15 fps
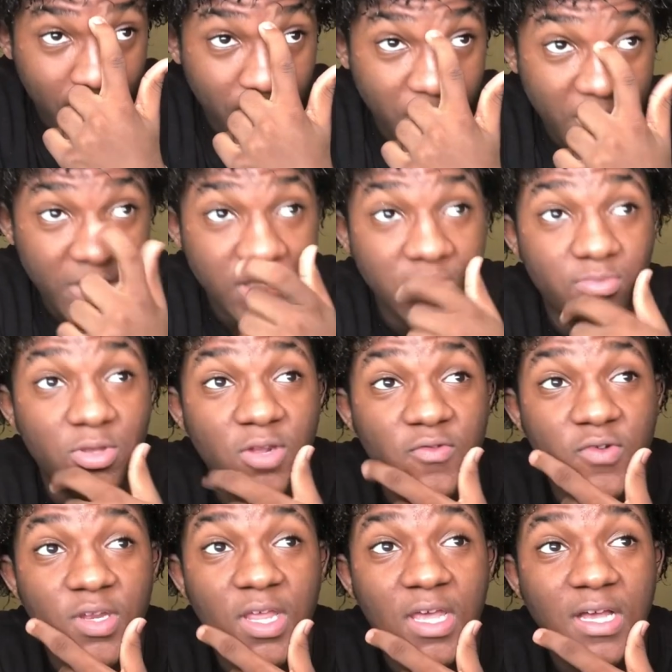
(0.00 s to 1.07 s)
I think it's a
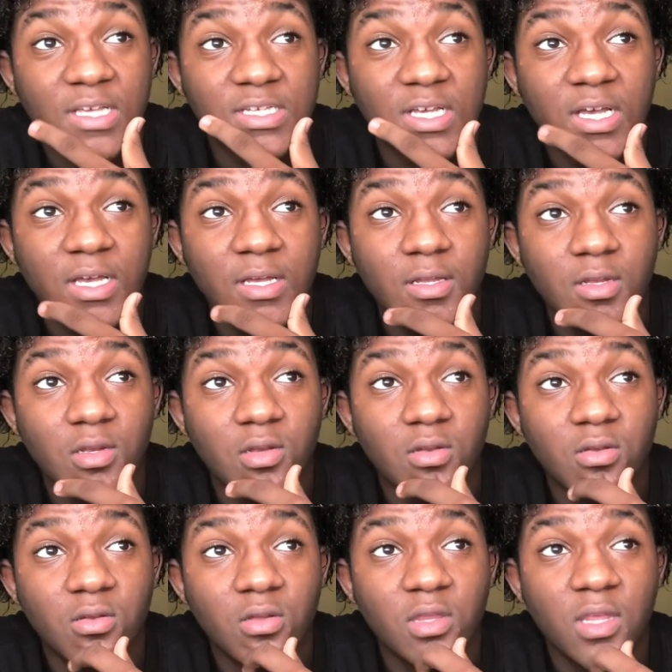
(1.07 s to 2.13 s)
beautiful day outside.
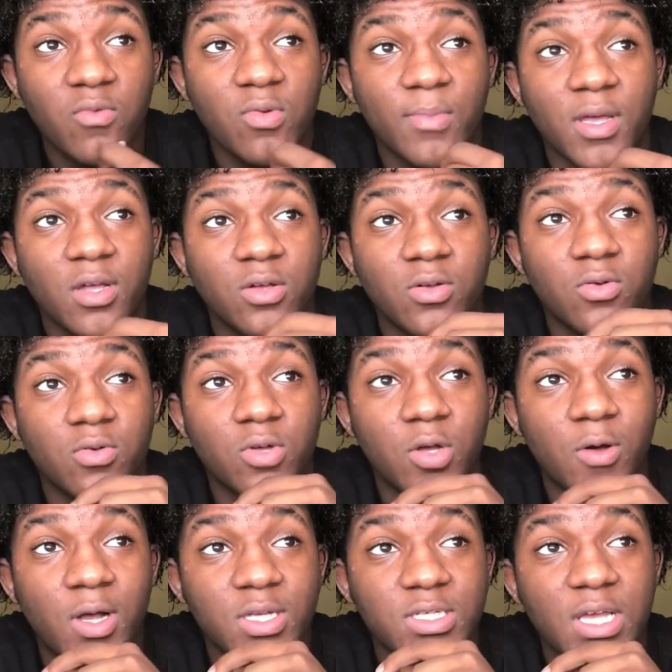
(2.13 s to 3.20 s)
Then we might go
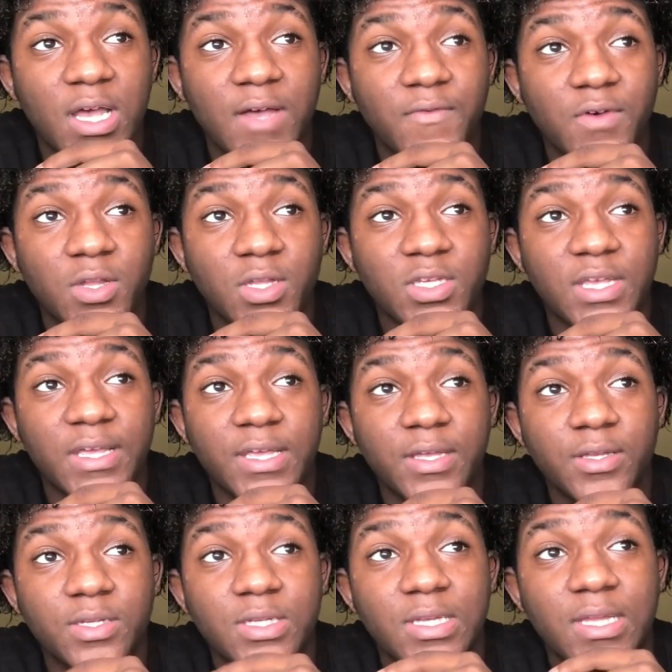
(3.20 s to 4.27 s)
go outside for a second,
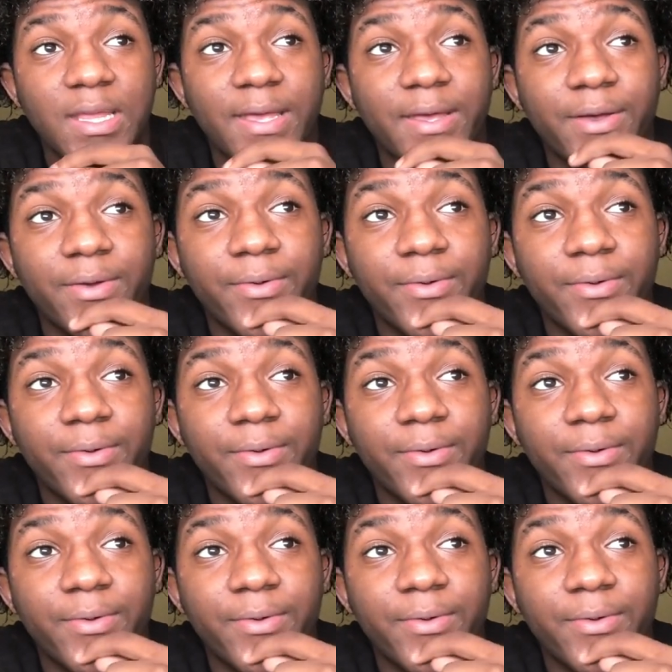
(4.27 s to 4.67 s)
sit down,